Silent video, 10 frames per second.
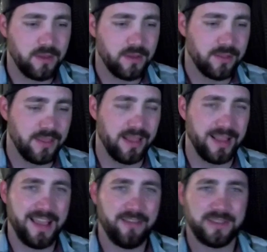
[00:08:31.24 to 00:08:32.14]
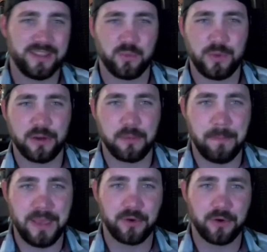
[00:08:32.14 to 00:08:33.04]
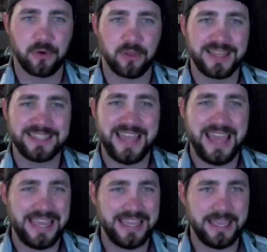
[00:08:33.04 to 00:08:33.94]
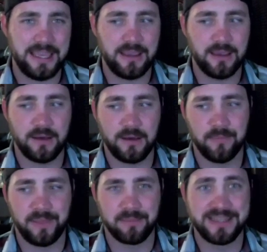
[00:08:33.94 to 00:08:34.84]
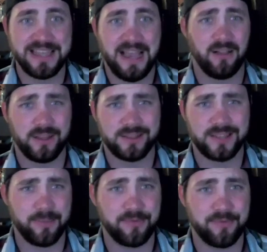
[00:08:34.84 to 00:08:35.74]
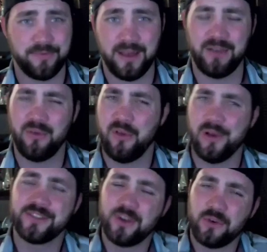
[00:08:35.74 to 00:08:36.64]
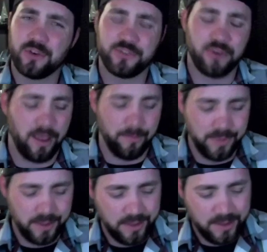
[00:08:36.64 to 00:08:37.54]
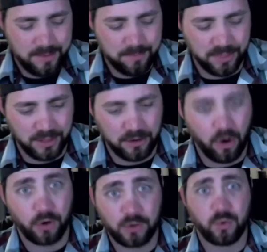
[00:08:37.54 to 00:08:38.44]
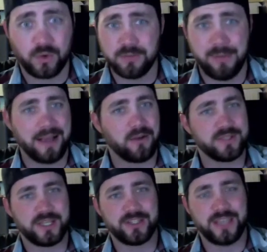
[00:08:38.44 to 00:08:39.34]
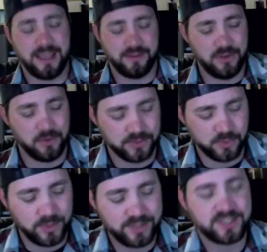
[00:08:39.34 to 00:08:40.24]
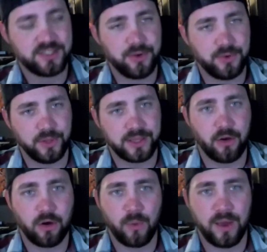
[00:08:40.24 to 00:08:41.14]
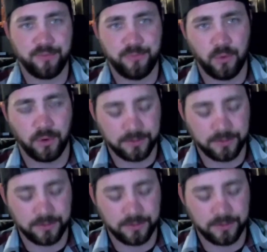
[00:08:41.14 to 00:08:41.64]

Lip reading: that like have like this weird bitter, like tangy, like metallic type of, I don't know, it's hard to describe, but like hardcore tobaccos I just can't do. So when it's subtle like an RY4,